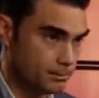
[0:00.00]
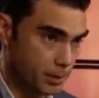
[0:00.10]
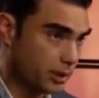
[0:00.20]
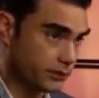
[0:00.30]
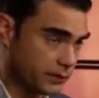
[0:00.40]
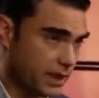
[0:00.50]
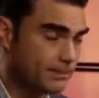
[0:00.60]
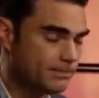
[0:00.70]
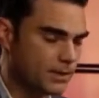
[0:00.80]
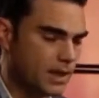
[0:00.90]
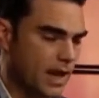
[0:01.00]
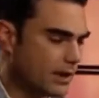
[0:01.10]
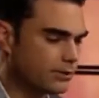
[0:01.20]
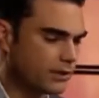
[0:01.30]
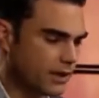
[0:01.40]
bosses had. I
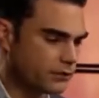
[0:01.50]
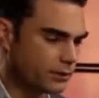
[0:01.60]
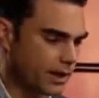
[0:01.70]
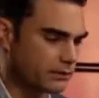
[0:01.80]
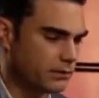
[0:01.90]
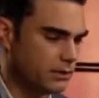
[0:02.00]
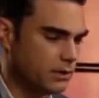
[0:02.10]
don't think that's correct.